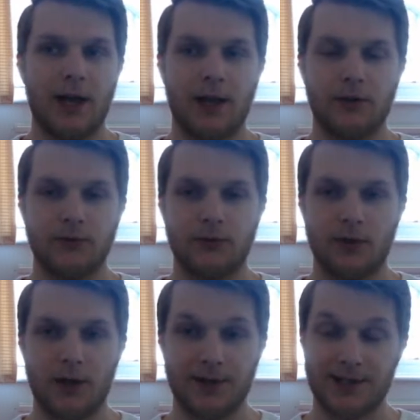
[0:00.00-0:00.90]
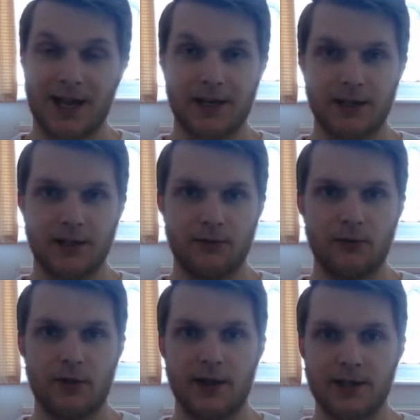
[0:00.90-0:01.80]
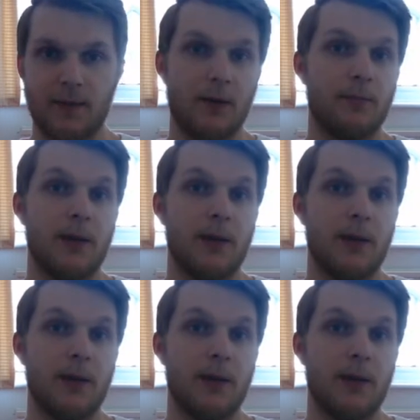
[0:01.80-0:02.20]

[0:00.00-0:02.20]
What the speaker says: and understanding different things about